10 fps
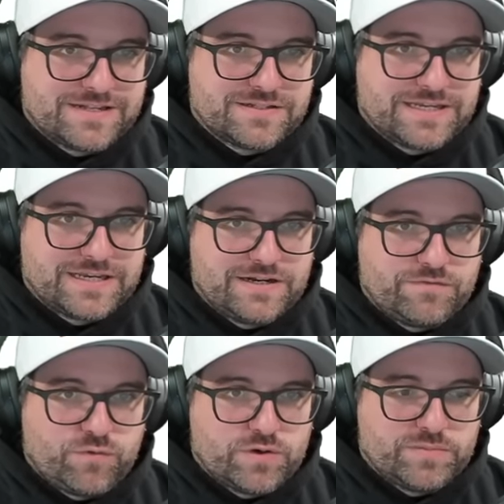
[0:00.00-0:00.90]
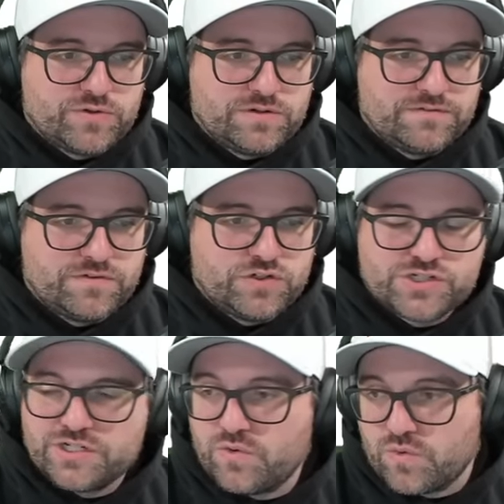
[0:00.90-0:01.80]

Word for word: as like an affordable version,